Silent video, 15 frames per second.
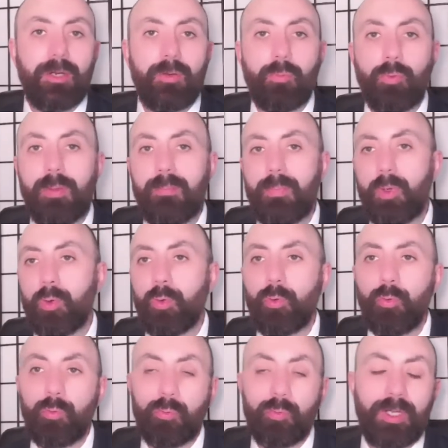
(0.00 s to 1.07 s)

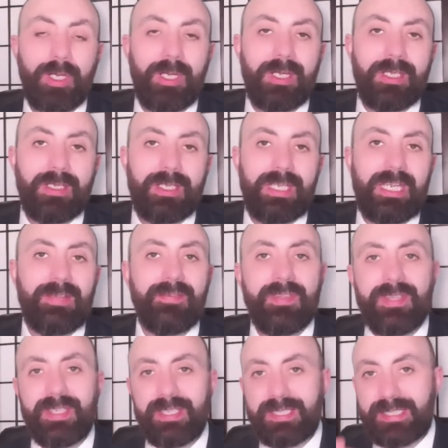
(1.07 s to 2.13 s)
remove
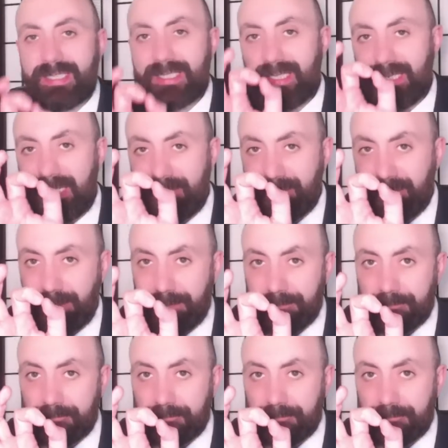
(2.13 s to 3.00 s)
even the sliver,